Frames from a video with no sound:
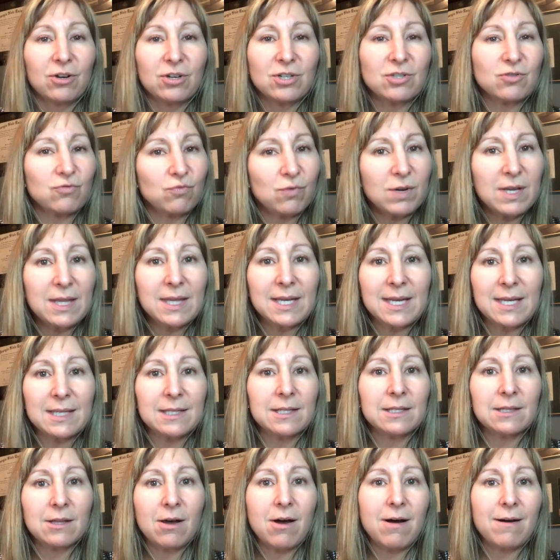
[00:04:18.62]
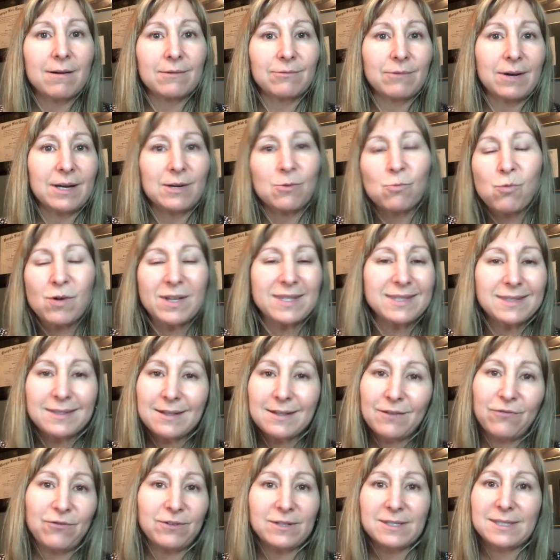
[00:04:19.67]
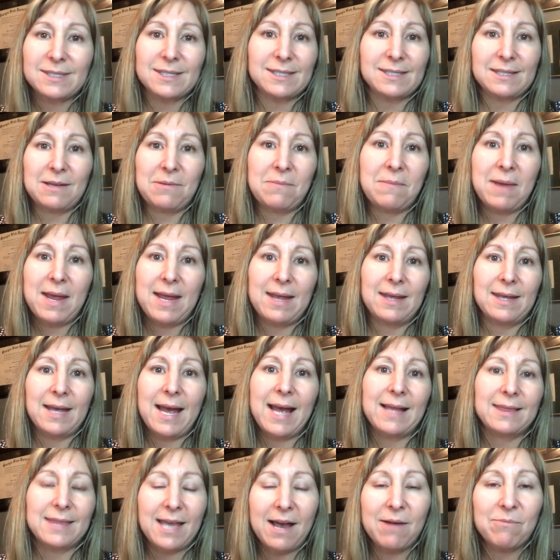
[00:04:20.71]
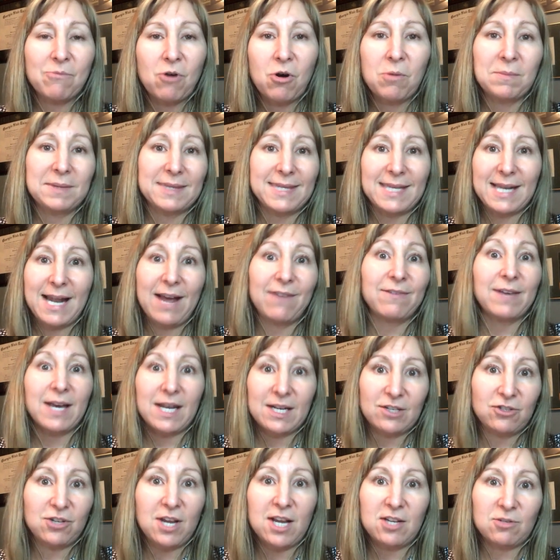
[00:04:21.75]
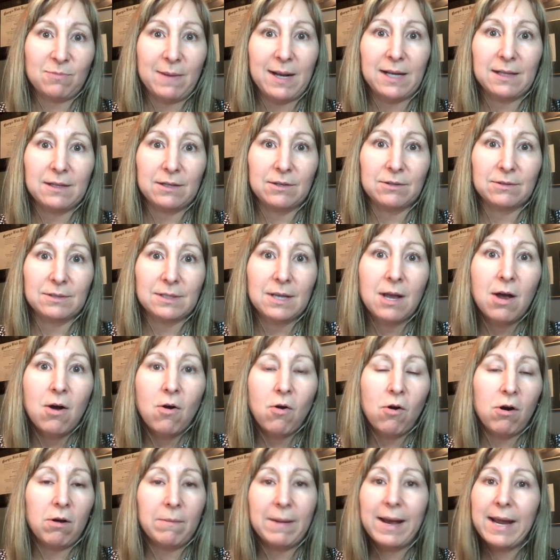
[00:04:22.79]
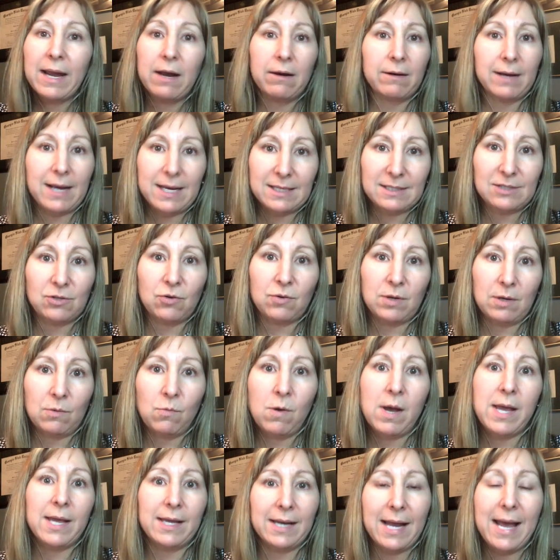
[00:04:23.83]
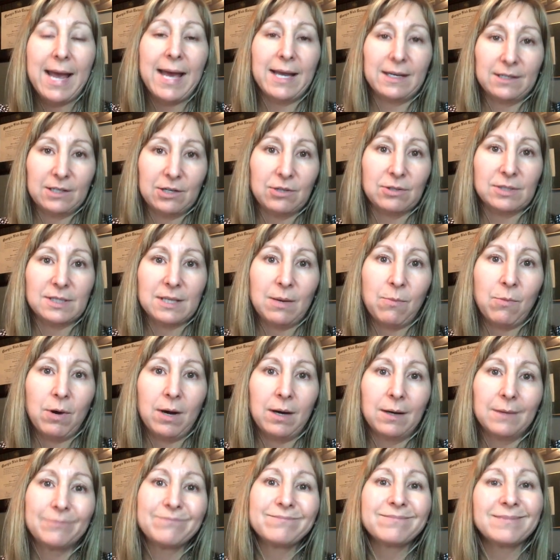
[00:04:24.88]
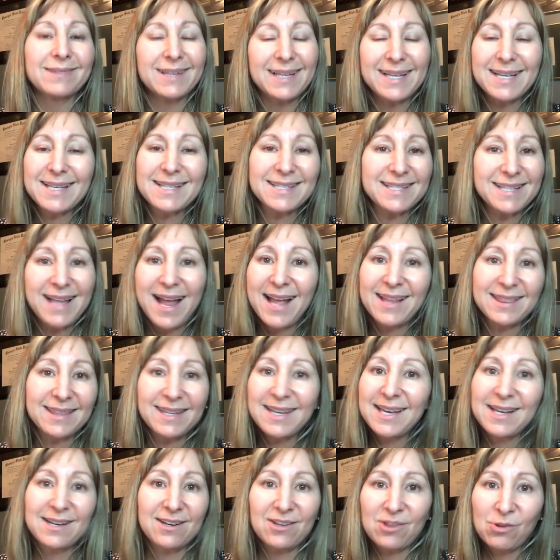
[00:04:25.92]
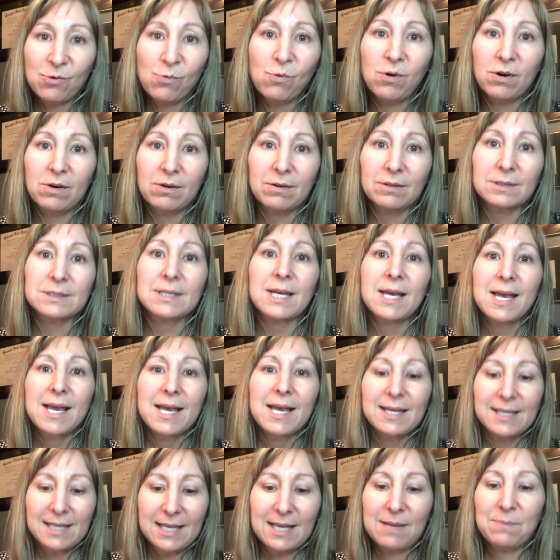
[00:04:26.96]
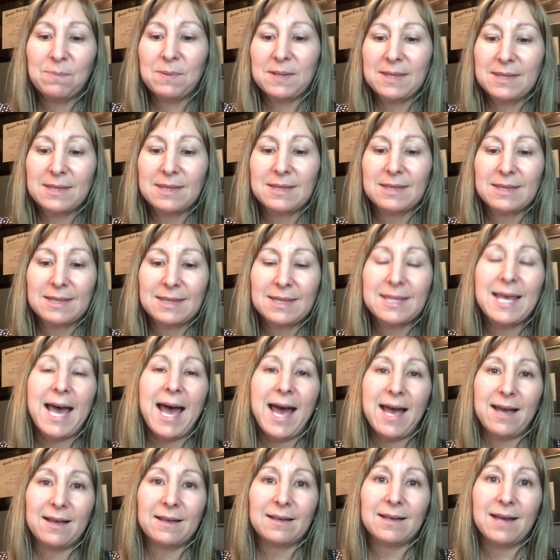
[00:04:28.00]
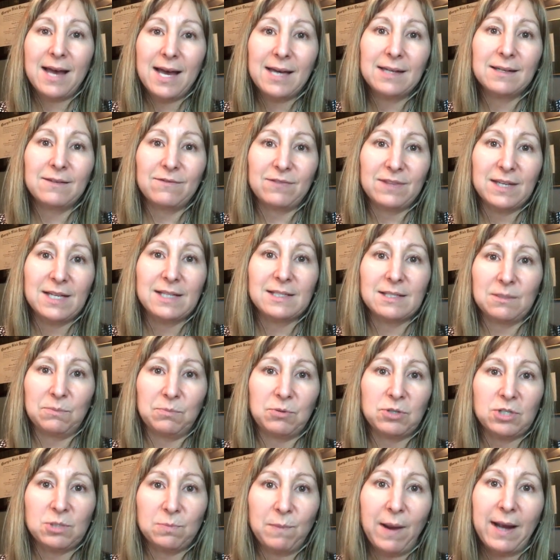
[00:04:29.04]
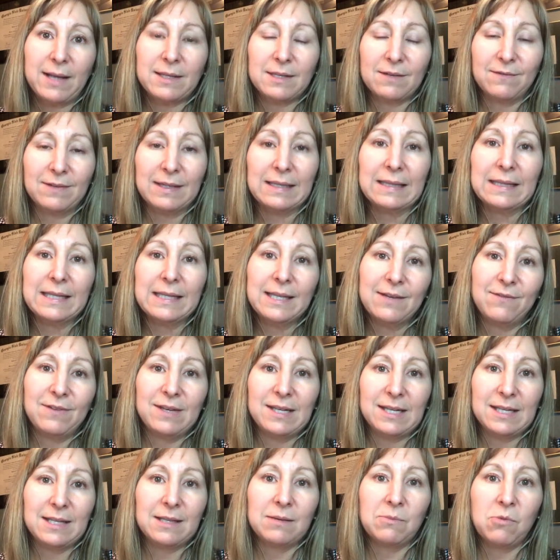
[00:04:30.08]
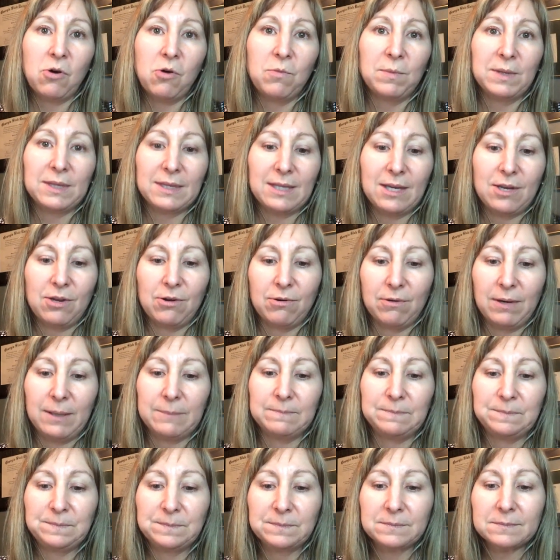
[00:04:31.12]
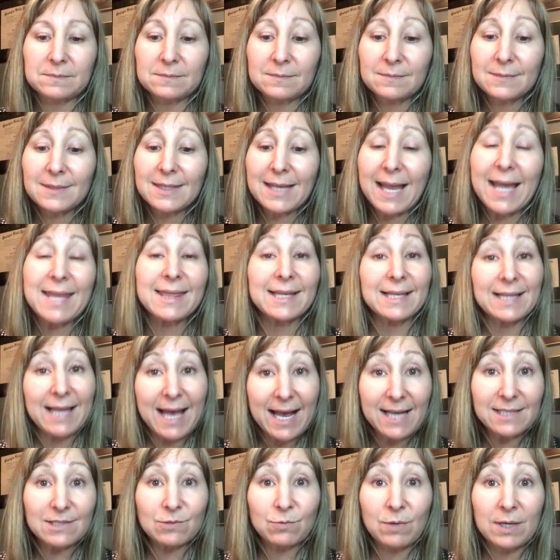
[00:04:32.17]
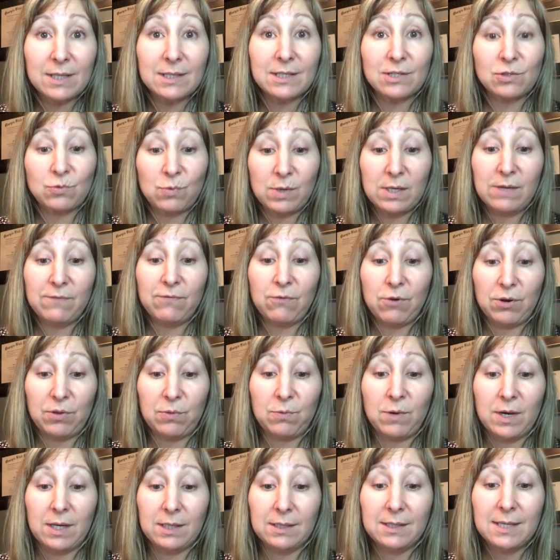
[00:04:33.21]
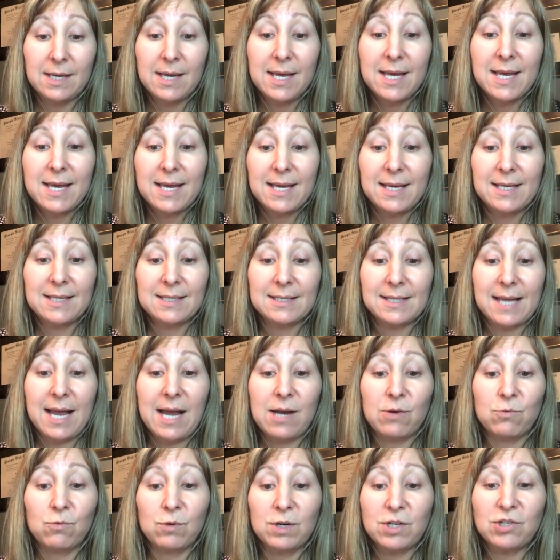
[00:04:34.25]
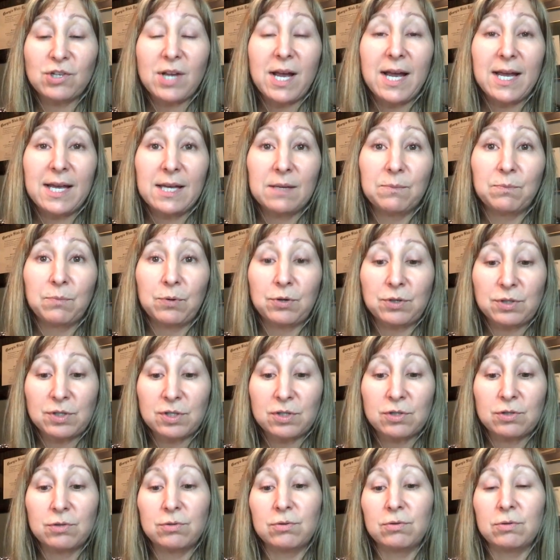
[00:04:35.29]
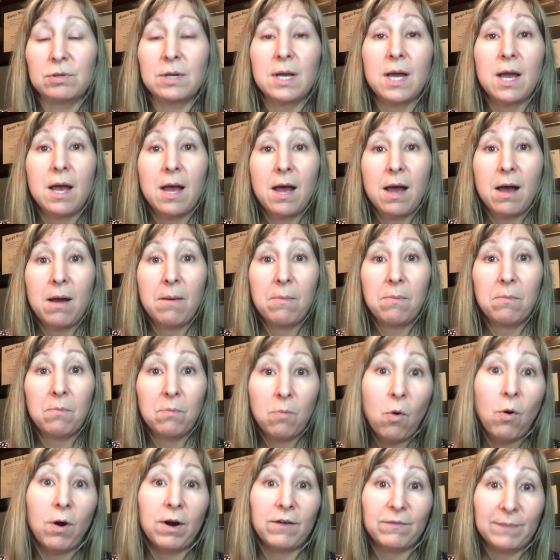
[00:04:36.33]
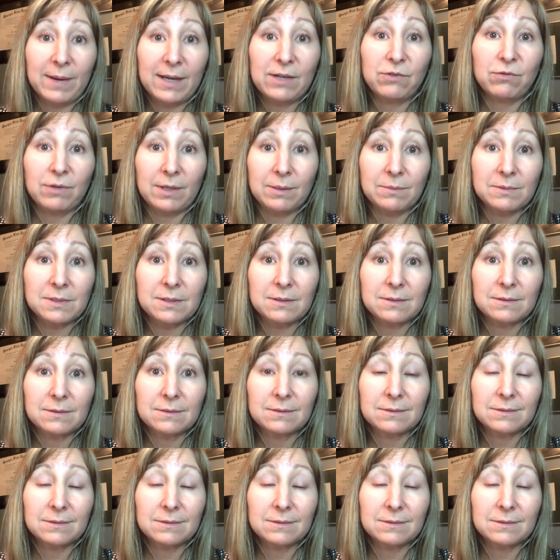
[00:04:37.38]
because really in the long run, what difference does it make at that moment that I've got to change my clothes or my hair got soaking wet and I had to go somewhere? It's not the end of the world. Keeping that kind of things in perspective and living in the moment that you're in. And the last one, the 24th one, is I wish I had pursued more of my dreams.